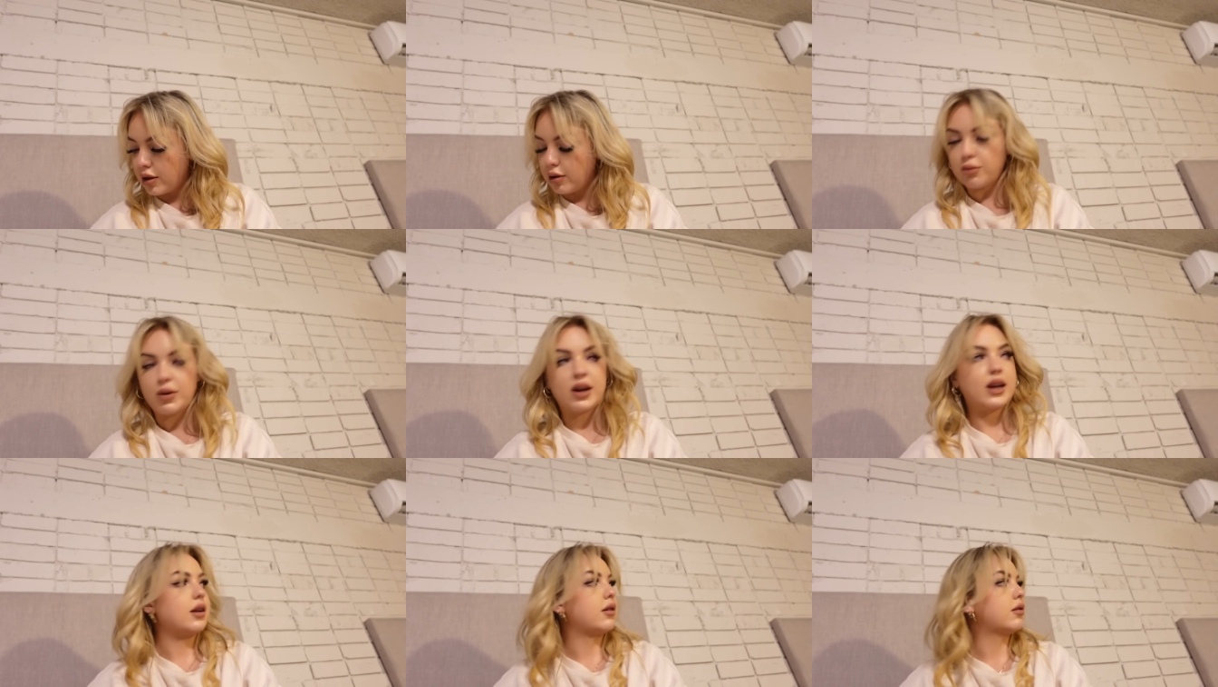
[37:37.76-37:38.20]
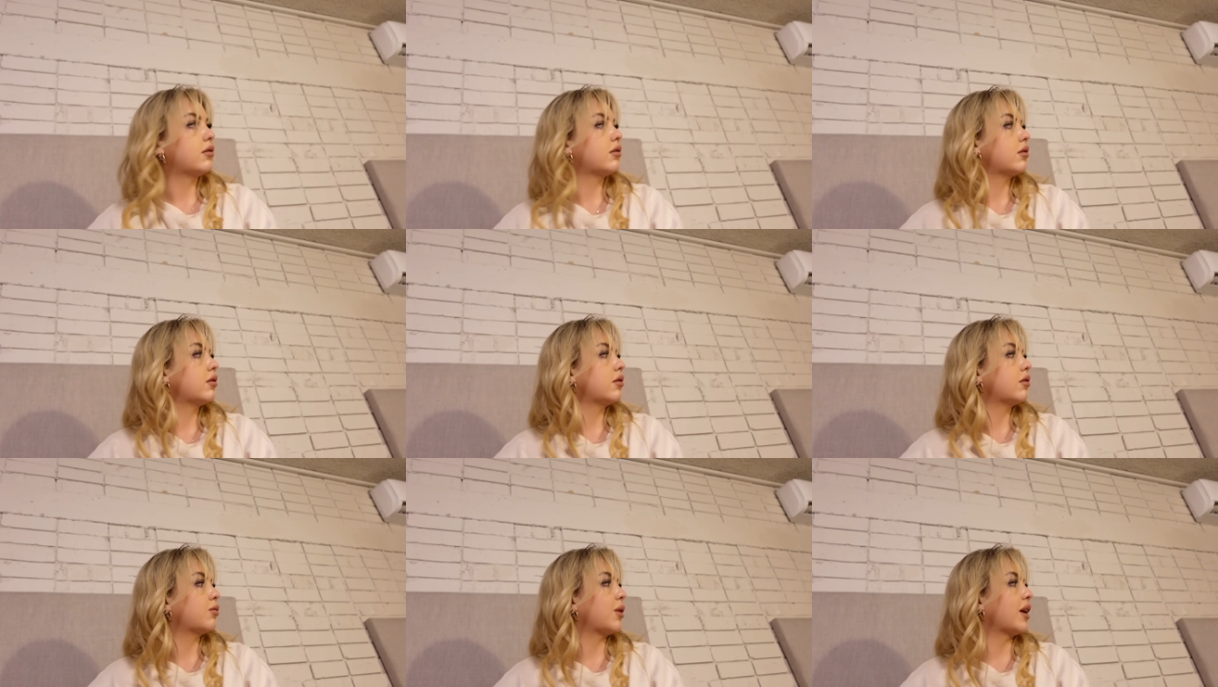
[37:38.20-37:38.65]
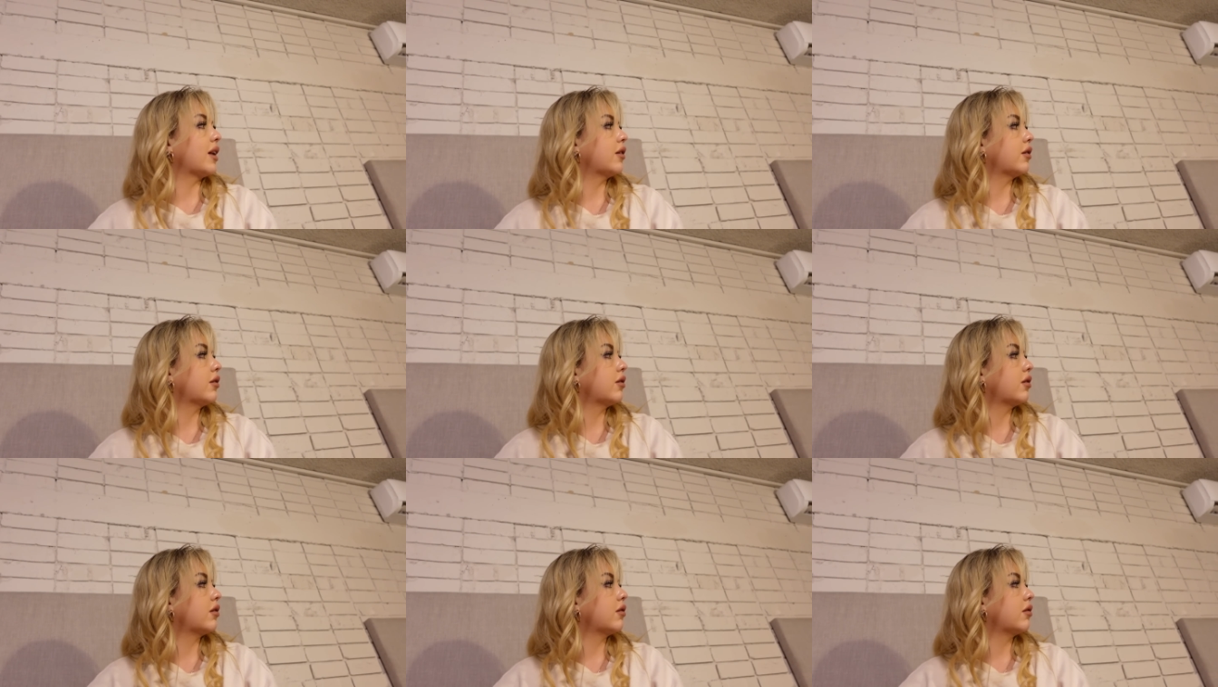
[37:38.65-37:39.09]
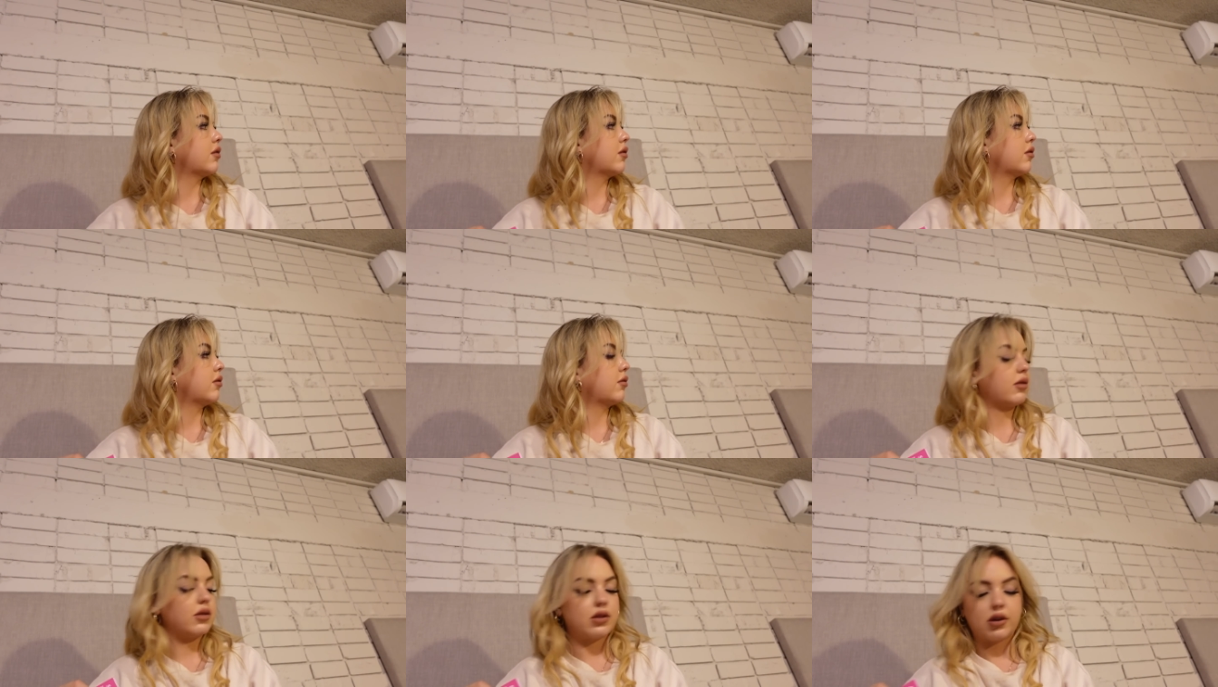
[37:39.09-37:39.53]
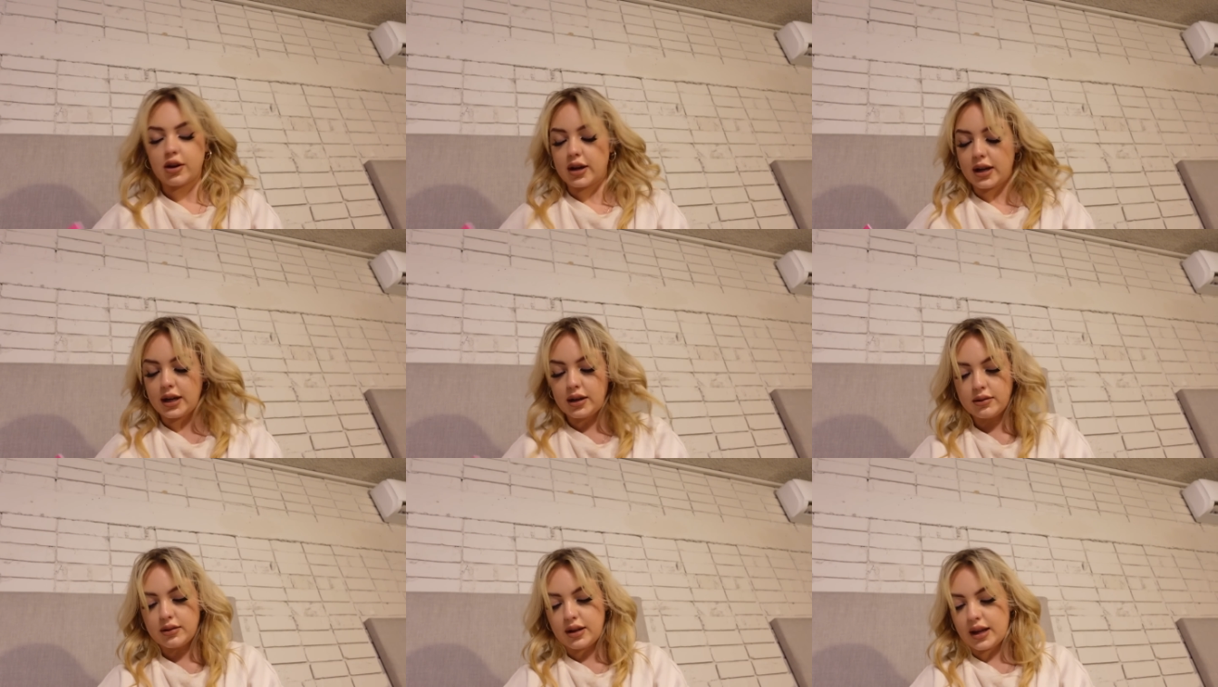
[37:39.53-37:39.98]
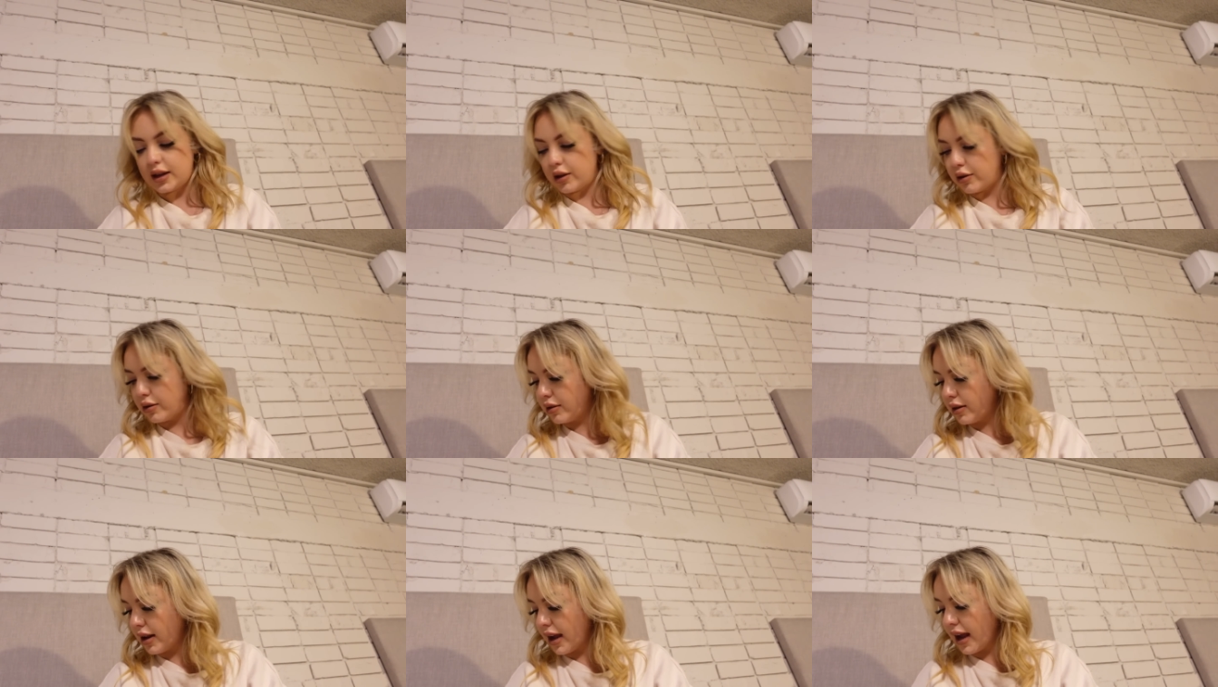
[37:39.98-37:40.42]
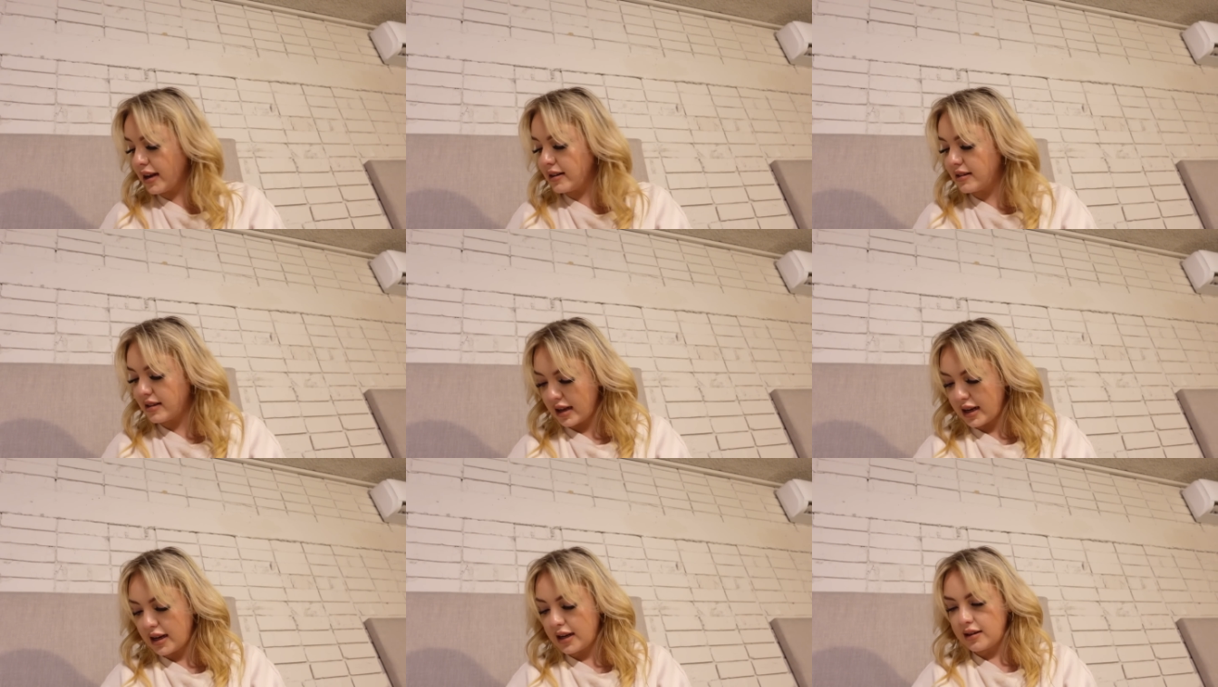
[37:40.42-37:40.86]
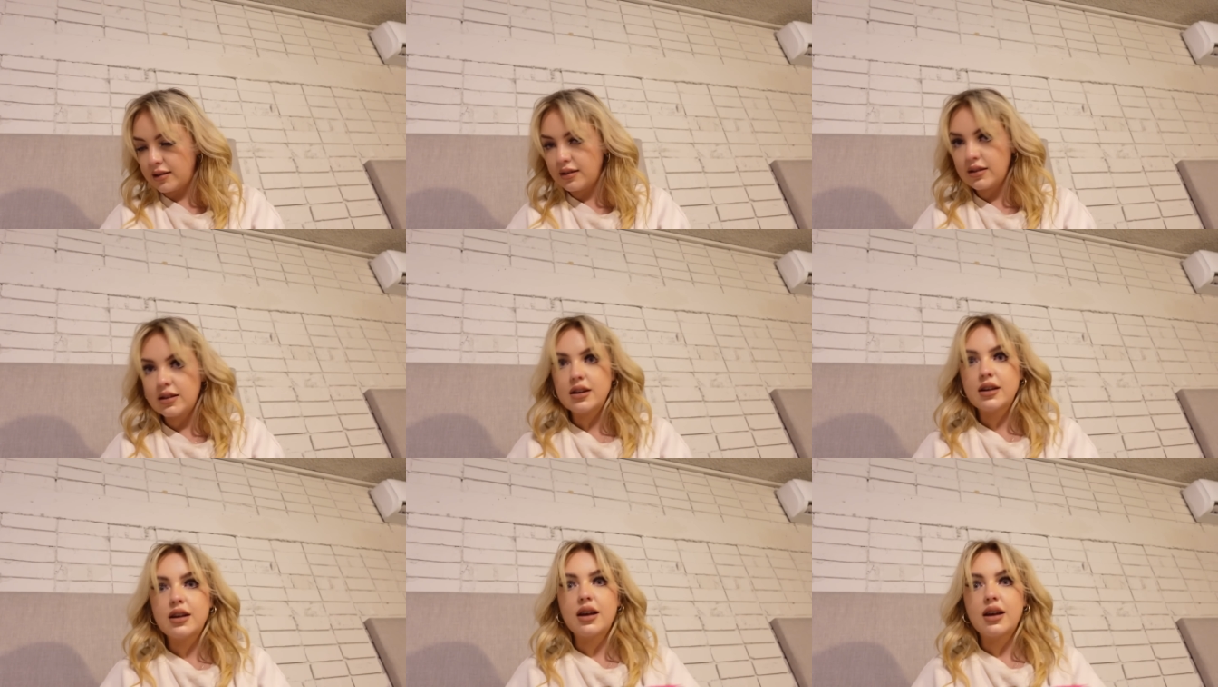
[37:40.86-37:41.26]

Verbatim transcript: wait, wait, sorry, hang on, 18,